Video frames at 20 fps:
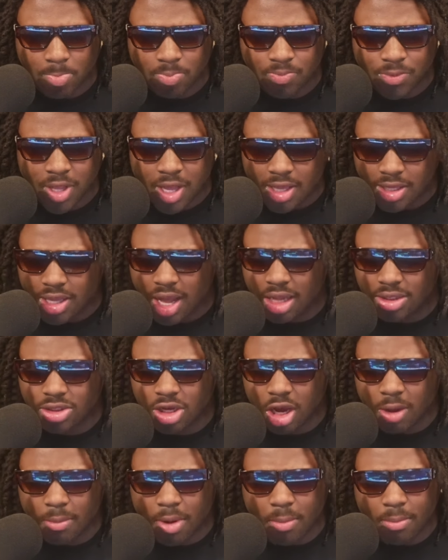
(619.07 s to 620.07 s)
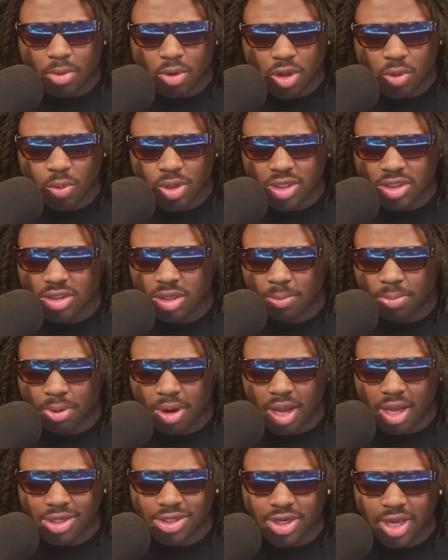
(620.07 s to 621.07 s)
Y'all talking about Mookie. What is
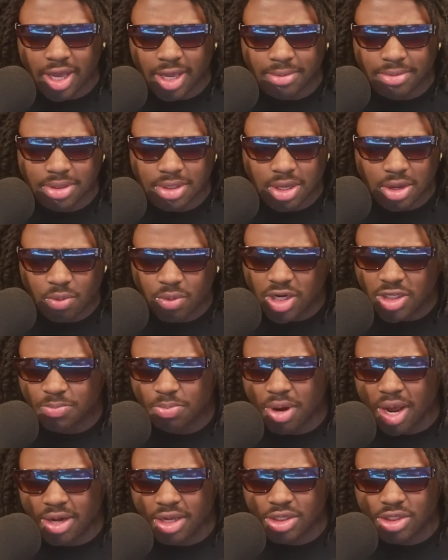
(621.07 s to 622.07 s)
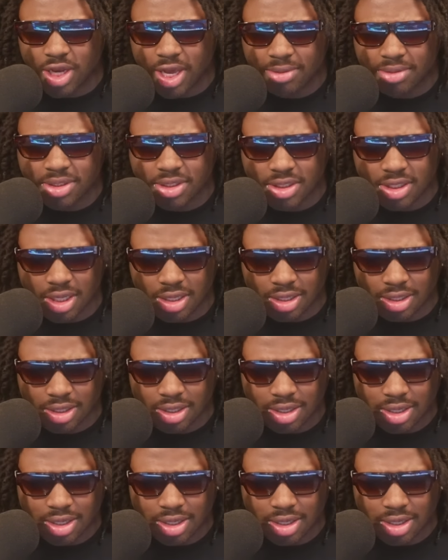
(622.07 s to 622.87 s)
Bronny James' ceiling?